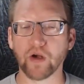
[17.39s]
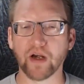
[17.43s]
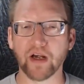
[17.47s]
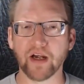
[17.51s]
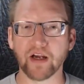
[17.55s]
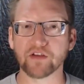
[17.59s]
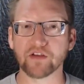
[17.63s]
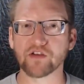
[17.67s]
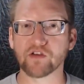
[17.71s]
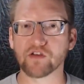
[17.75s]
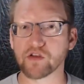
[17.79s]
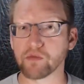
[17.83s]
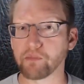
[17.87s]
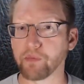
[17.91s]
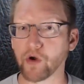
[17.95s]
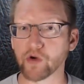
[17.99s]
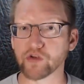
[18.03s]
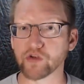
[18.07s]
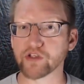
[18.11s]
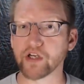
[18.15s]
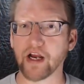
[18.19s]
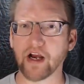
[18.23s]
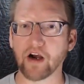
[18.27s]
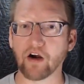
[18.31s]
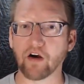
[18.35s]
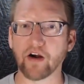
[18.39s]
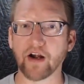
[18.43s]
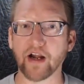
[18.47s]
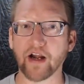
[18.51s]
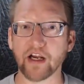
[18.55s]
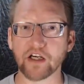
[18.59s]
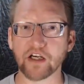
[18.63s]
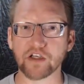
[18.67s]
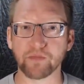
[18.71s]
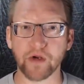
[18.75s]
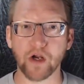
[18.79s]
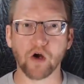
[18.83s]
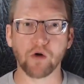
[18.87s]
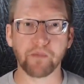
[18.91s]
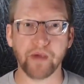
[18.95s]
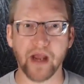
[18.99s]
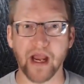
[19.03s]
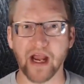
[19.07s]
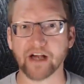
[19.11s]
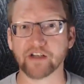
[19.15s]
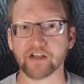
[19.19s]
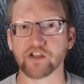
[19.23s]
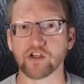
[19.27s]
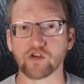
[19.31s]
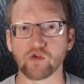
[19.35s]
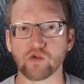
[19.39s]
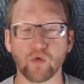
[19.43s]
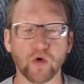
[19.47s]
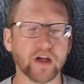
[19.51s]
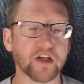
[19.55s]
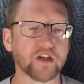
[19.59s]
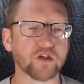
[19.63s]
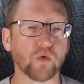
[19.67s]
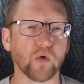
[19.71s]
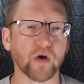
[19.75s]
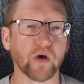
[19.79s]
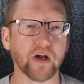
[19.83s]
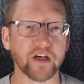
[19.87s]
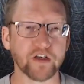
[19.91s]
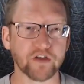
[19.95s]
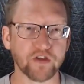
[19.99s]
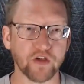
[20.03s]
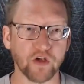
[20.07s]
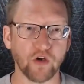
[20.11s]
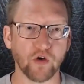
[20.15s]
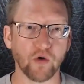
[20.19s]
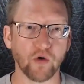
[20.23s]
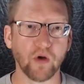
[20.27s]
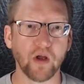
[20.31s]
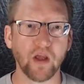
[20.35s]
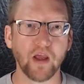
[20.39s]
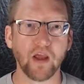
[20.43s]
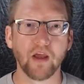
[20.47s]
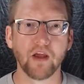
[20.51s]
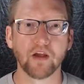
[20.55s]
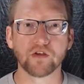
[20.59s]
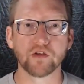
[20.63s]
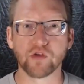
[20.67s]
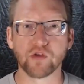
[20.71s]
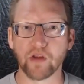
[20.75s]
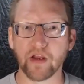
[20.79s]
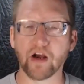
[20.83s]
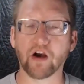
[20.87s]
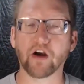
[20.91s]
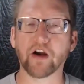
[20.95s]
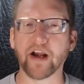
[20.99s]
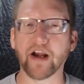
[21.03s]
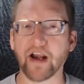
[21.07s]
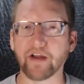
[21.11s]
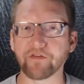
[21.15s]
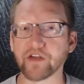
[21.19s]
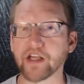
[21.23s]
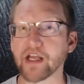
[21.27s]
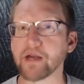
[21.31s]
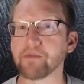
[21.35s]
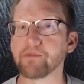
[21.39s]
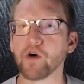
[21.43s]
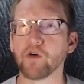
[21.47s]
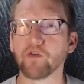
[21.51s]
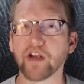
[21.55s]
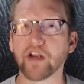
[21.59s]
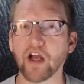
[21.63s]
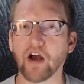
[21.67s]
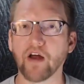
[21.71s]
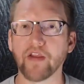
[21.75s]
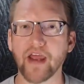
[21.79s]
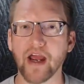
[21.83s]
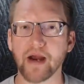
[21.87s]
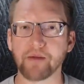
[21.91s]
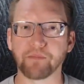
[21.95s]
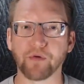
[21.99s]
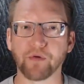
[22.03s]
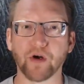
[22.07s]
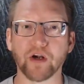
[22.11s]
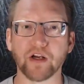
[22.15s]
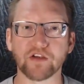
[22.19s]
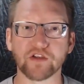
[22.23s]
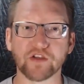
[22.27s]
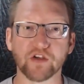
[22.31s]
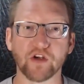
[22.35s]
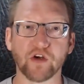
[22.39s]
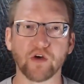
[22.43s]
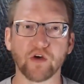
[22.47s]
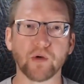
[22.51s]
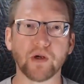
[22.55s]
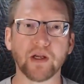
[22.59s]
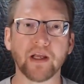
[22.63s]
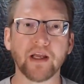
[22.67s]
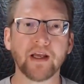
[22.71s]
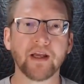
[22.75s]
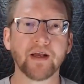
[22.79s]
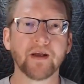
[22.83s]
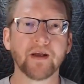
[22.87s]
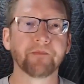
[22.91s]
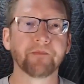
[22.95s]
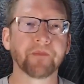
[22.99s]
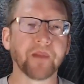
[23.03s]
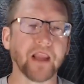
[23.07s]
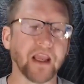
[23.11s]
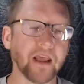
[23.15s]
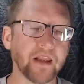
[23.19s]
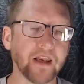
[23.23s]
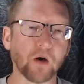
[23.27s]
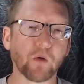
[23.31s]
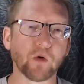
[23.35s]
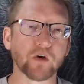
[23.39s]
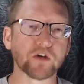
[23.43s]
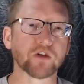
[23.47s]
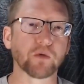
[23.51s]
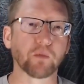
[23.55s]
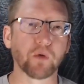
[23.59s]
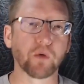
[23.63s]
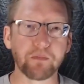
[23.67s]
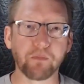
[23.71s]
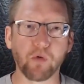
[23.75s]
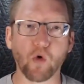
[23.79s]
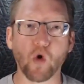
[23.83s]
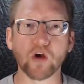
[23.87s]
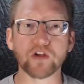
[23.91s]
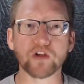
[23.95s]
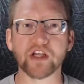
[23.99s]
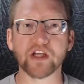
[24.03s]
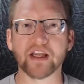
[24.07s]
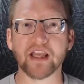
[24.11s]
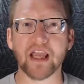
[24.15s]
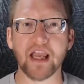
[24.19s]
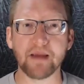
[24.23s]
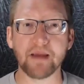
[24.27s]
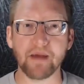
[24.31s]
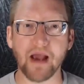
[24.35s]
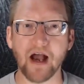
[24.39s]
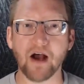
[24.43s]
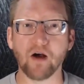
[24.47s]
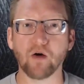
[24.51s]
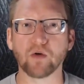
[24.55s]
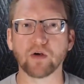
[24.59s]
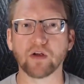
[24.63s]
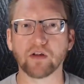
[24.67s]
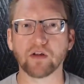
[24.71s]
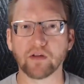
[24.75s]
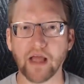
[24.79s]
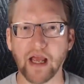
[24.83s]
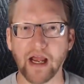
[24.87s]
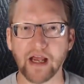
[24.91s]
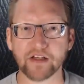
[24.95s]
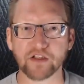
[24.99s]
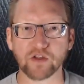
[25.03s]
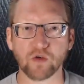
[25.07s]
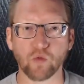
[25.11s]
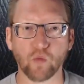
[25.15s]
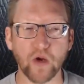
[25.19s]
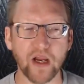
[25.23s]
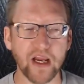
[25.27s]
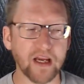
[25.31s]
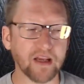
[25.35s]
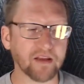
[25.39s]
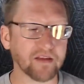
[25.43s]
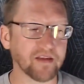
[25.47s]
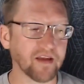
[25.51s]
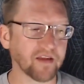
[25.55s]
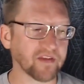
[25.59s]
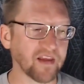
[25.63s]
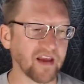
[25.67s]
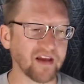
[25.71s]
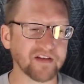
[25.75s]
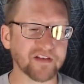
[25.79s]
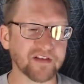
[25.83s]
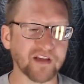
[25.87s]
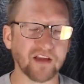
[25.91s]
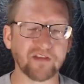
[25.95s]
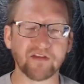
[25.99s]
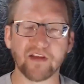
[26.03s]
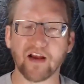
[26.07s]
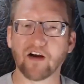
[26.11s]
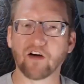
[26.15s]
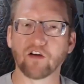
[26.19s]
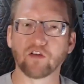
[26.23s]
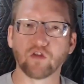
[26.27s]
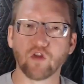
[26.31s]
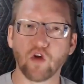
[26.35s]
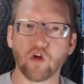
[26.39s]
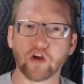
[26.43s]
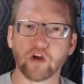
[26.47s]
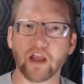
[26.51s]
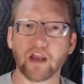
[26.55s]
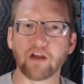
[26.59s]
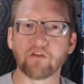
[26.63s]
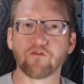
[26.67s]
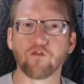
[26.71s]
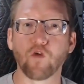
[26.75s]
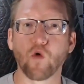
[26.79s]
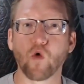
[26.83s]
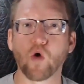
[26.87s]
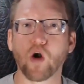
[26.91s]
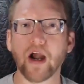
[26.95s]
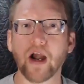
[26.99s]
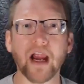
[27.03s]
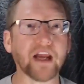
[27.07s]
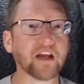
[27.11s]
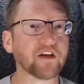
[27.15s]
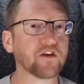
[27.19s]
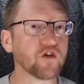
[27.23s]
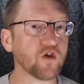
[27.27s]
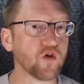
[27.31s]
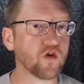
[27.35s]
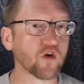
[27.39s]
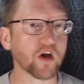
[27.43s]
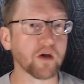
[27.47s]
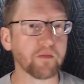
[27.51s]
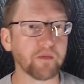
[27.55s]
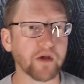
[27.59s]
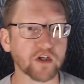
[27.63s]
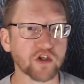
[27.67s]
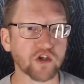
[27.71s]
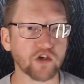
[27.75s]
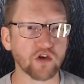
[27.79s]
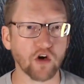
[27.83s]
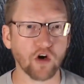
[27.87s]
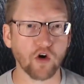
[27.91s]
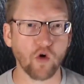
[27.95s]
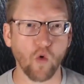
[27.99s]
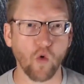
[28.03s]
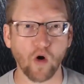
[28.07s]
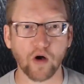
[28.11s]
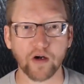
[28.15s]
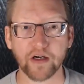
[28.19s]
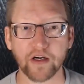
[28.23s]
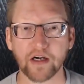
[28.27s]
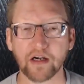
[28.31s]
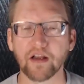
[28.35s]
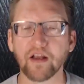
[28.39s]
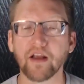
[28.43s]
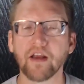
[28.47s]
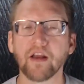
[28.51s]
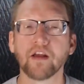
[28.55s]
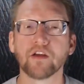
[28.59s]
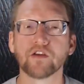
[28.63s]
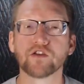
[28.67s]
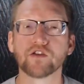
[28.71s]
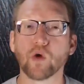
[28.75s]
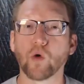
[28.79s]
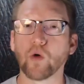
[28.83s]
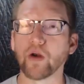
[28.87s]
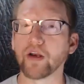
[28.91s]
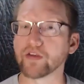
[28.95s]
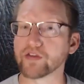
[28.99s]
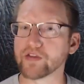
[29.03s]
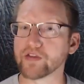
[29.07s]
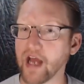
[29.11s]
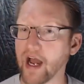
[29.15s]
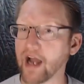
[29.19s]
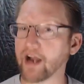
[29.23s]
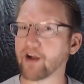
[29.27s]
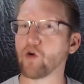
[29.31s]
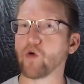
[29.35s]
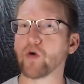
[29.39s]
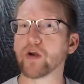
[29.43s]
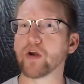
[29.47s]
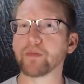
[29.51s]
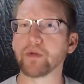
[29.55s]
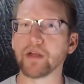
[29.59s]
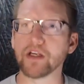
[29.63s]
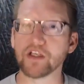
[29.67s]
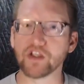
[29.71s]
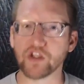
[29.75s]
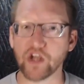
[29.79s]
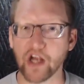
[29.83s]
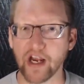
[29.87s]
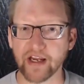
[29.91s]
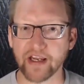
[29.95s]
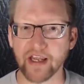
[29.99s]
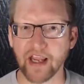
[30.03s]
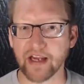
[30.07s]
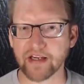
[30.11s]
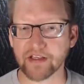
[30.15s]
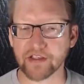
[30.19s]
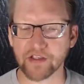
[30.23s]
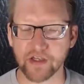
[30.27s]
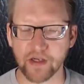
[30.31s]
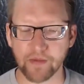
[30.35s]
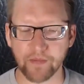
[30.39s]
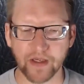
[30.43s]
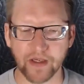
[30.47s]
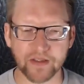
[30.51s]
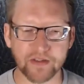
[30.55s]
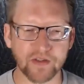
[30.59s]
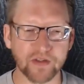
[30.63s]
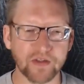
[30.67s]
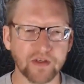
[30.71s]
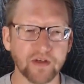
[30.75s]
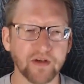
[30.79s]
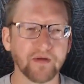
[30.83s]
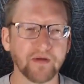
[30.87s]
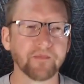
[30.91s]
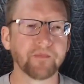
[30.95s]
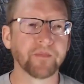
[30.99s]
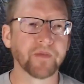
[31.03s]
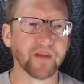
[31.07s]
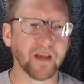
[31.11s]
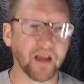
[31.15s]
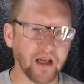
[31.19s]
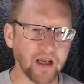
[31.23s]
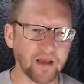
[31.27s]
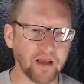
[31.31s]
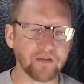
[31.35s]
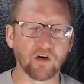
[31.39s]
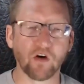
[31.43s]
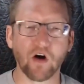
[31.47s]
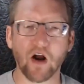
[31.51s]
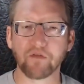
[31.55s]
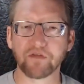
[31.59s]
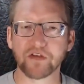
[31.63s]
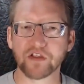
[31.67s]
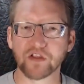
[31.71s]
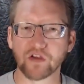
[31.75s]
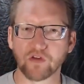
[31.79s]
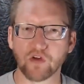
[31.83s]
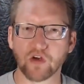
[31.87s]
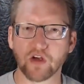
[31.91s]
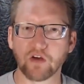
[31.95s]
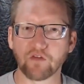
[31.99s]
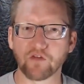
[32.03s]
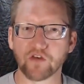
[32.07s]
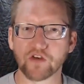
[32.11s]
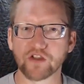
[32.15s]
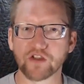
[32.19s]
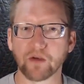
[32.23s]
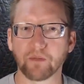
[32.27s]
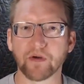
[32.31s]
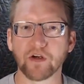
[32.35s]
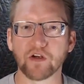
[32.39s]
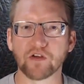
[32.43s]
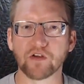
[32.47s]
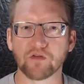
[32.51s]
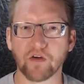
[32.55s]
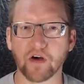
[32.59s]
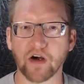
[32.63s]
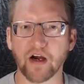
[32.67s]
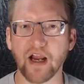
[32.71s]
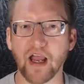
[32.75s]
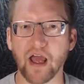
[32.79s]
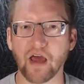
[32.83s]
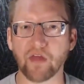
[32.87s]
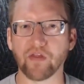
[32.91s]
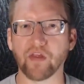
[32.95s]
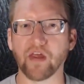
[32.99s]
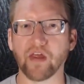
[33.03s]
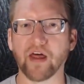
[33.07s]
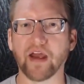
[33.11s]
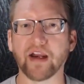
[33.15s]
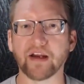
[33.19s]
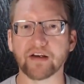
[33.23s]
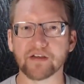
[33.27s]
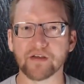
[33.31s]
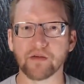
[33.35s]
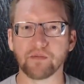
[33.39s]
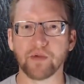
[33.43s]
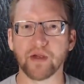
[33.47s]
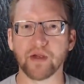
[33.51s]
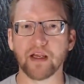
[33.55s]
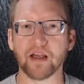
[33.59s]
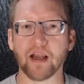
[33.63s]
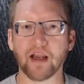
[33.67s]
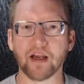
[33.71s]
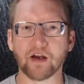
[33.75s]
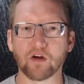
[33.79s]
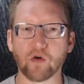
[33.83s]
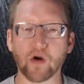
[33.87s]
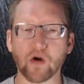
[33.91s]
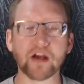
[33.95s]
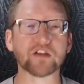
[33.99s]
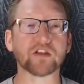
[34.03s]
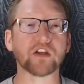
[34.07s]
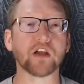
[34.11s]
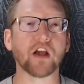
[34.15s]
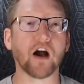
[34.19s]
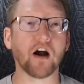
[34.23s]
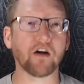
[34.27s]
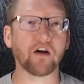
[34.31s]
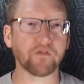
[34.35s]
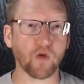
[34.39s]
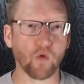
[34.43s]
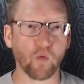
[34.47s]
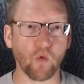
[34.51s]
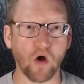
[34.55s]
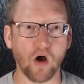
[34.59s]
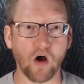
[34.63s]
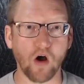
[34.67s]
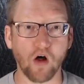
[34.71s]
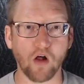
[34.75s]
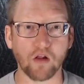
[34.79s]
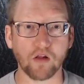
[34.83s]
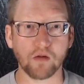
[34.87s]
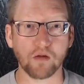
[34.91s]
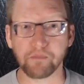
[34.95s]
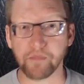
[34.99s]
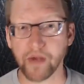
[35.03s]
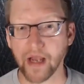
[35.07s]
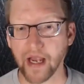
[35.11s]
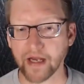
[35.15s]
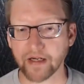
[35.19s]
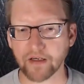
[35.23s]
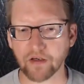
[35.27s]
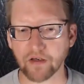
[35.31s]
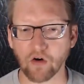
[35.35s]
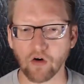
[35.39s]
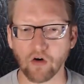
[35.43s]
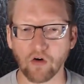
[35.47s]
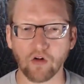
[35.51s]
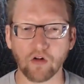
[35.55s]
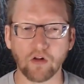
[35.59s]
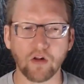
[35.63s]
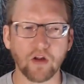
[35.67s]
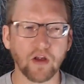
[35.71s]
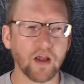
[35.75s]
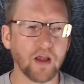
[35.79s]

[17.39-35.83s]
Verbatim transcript: It is supposed to air on HBO Max in 2022, so they are going to have to get moving on that pretty soon. And there were some reports that came out last week that they said they are looking for a new Commissioner Gordon. So it is not going to be J.K. Simmons. And they're obviously looking for somebody who's very athletic to be a crazy off-the-wall Batgirl.